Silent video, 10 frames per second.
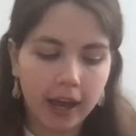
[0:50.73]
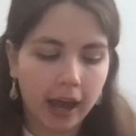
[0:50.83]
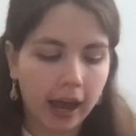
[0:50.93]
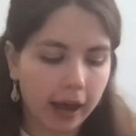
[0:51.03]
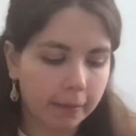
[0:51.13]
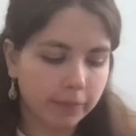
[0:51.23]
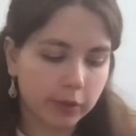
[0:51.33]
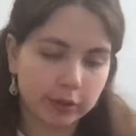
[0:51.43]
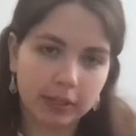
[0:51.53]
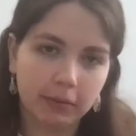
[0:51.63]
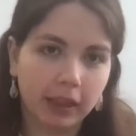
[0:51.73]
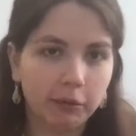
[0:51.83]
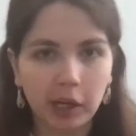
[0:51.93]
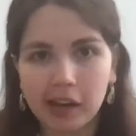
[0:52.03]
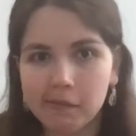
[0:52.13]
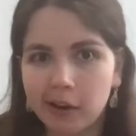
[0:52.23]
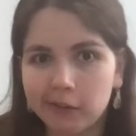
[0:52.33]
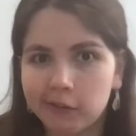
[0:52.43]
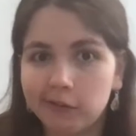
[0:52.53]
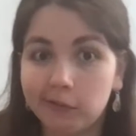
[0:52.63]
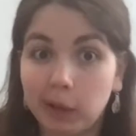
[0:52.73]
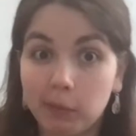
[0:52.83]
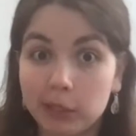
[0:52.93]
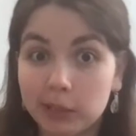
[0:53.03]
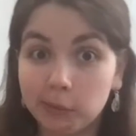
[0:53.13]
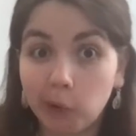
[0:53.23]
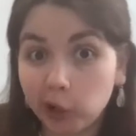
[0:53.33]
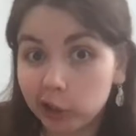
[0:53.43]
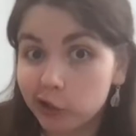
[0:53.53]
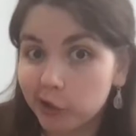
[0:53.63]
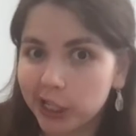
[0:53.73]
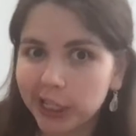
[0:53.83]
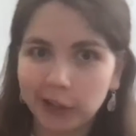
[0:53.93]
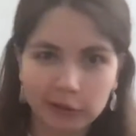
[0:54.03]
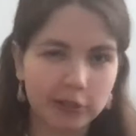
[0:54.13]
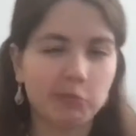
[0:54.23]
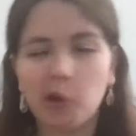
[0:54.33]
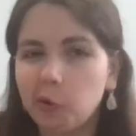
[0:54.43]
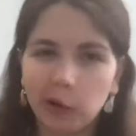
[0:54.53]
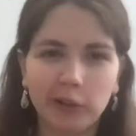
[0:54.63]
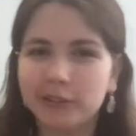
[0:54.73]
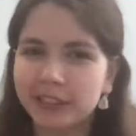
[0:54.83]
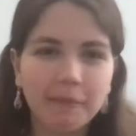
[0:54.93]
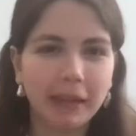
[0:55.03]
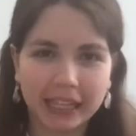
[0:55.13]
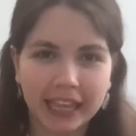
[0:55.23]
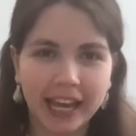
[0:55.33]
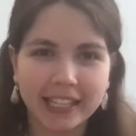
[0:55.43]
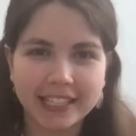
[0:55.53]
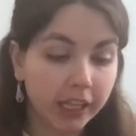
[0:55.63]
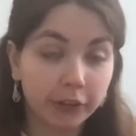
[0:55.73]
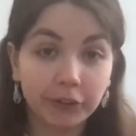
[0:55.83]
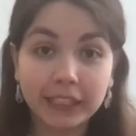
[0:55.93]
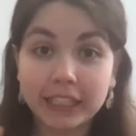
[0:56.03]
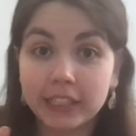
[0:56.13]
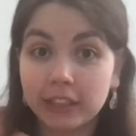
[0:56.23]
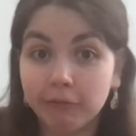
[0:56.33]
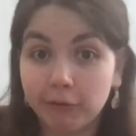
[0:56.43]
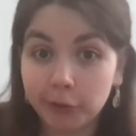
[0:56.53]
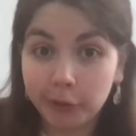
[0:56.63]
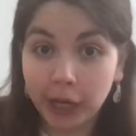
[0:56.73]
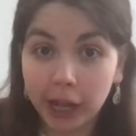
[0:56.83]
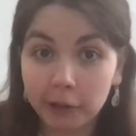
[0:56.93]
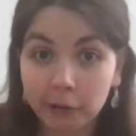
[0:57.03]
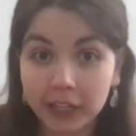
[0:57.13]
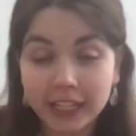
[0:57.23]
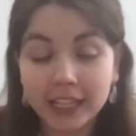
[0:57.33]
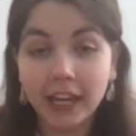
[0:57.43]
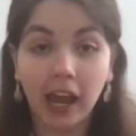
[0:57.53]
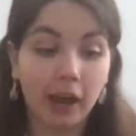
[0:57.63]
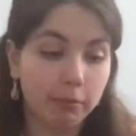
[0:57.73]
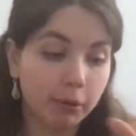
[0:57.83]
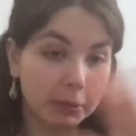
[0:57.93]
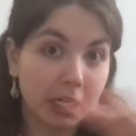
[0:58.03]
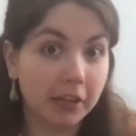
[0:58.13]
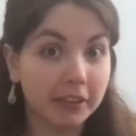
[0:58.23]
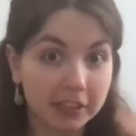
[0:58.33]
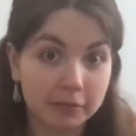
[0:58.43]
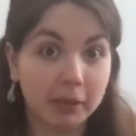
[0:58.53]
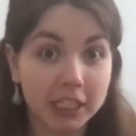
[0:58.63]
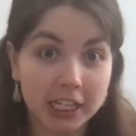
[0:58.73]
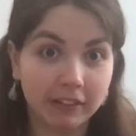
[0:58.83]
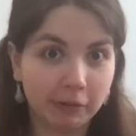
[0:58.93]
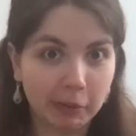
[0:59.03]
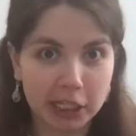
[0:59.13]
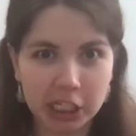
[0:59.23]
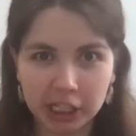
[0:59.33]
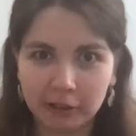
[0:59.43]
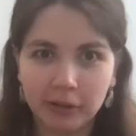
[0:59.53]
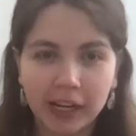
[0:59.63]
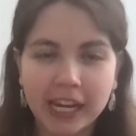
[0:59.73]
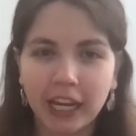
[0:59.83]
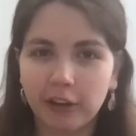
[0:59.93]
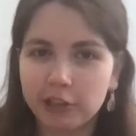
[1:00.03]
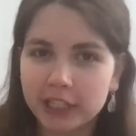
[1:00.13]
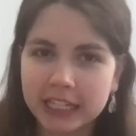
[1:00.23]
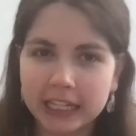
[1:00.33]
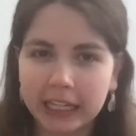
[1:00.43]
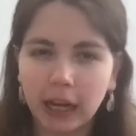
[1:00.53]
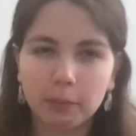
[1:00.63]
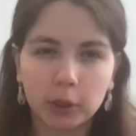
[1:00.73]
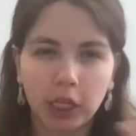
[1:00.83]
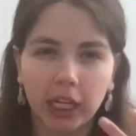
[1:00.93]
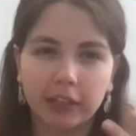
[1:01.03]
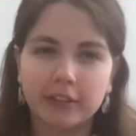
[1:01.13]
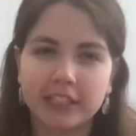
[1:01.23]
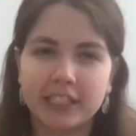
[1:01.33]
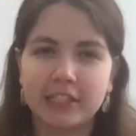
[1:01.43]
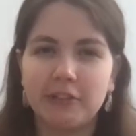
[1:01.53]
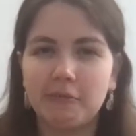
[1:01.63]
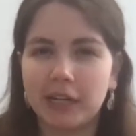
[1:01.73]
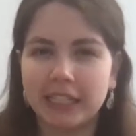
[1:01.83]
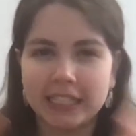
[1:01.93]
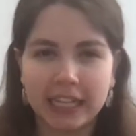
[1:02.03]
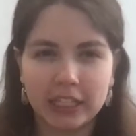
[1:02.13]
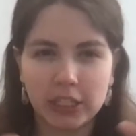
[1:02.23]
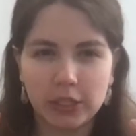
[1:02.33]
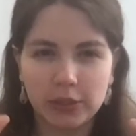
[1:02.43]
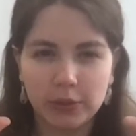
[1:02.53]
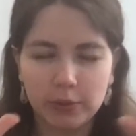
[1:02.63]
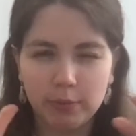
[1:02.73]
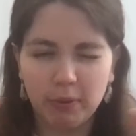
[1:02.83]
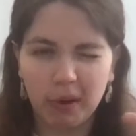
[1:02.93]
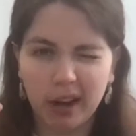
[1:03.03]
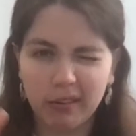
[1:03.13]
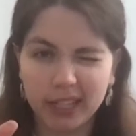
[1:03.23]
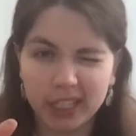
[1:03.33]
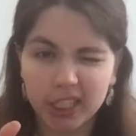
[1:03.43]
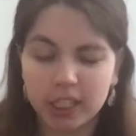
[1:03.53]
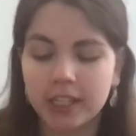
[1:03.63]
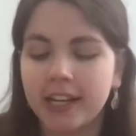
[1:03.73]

So something that would come off of maybe some margarine or some yogurt or something like that. You'll need some food coloring, probably not this much, I have a bunch here. You just need a couple colors because you don't want it to get too brownish.